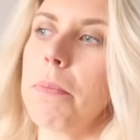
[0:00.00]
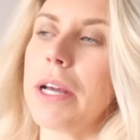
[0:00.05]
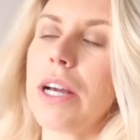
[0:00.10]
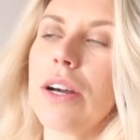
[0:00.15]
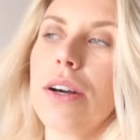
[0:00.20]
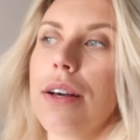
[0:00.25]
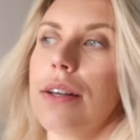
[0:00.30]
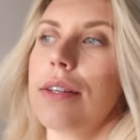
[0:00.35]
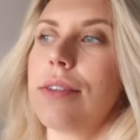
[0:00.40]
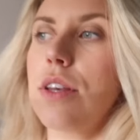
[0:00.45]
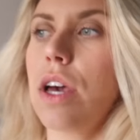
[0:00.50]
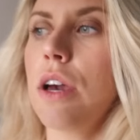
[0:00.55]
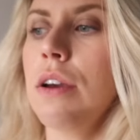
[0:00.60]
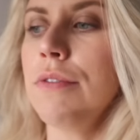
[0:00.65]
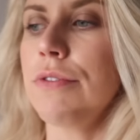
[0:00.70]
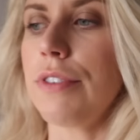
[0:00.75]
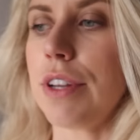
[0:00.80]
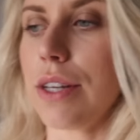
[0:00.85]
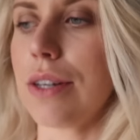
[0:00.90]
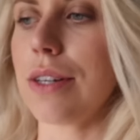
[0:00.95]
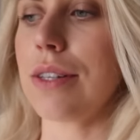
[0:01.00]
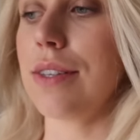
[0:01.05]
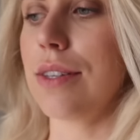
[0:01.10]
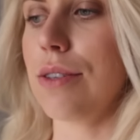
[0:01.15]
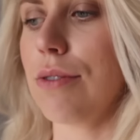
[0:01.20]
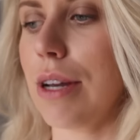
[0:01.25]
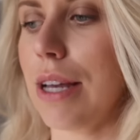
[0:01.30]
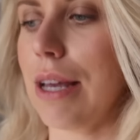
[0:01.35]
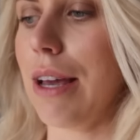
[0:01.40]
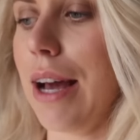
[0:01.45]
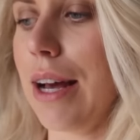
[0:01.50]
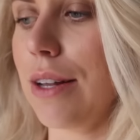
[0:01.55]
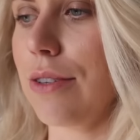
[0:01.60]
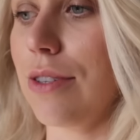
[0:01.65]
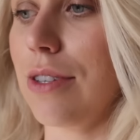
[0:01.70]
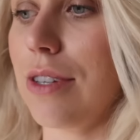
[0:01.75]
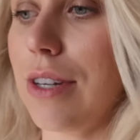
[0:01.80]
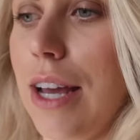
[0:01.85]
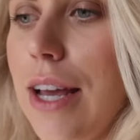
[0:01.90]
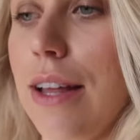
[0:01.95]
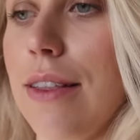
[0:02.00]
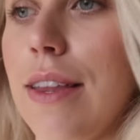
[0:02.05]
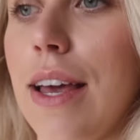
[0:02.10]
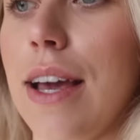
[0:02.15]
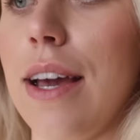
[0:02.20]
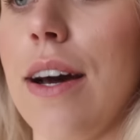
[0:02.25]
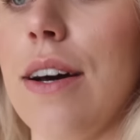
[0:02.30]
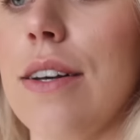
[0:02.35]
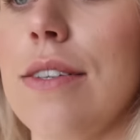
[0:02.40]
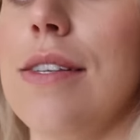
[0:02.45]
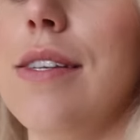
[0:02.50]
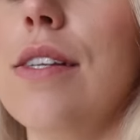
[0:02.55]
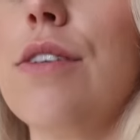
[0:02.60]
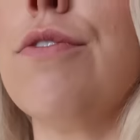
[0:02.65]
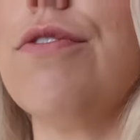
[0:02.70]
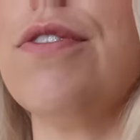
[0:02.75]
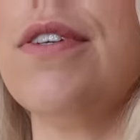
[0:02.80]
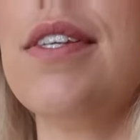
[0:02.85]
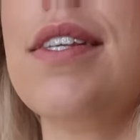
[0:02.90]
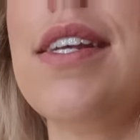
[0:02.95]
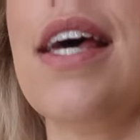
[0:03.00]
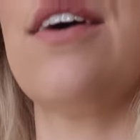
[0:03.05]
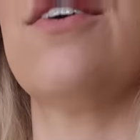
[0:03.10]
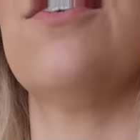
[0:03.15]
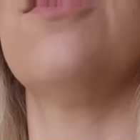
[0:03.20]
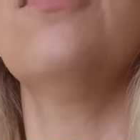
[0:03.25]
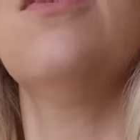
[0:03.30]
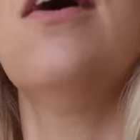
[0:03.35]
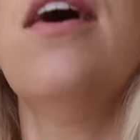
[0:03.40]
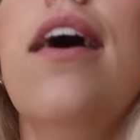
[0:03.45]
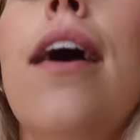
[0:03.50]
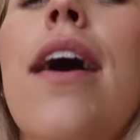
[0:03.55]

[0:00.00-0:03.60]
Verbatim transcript: because hopefully you can still get your hands on it and they are still for sale.